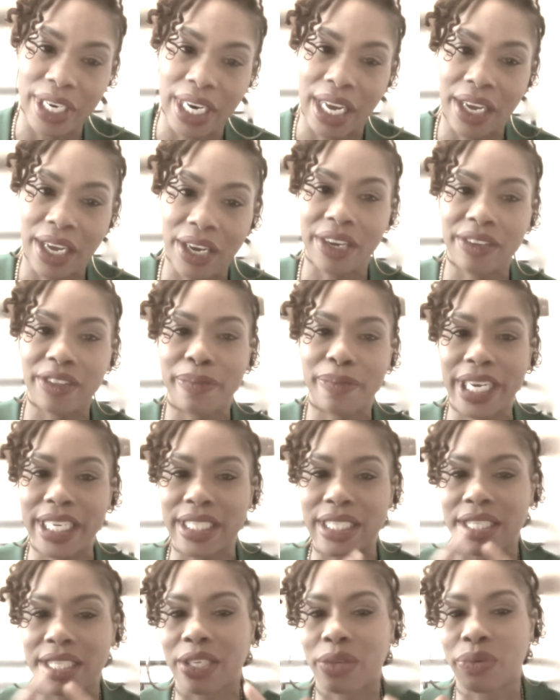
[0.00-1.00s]
I don't have the
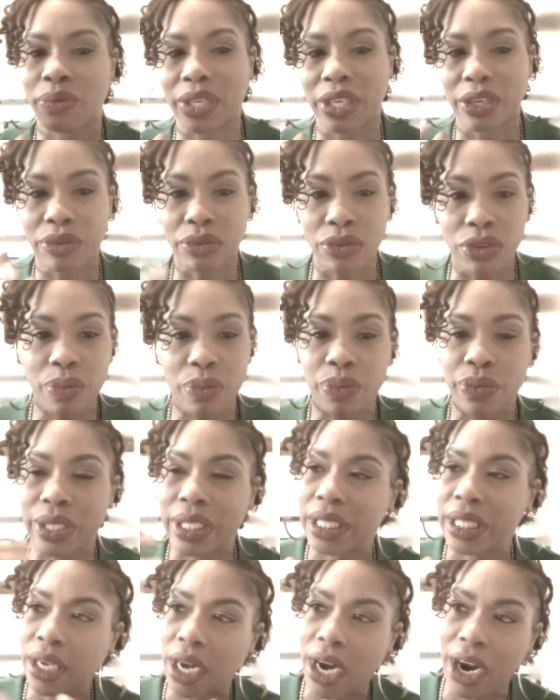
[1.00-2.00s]
patience to regroup,
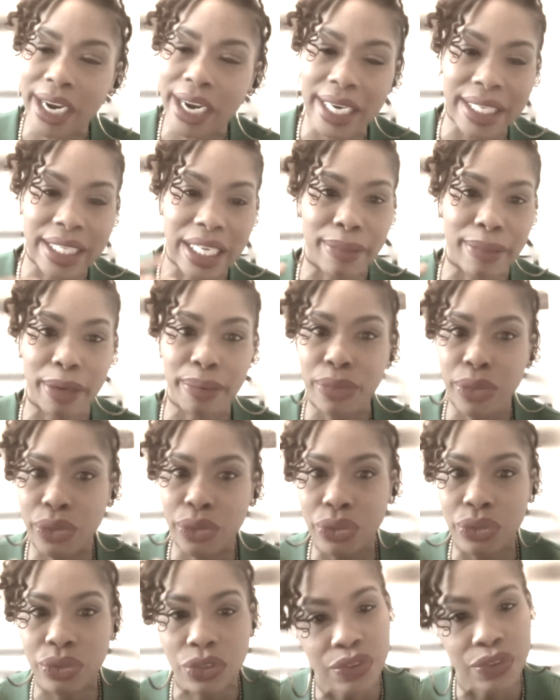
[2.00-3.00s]
restart. Anytime I move,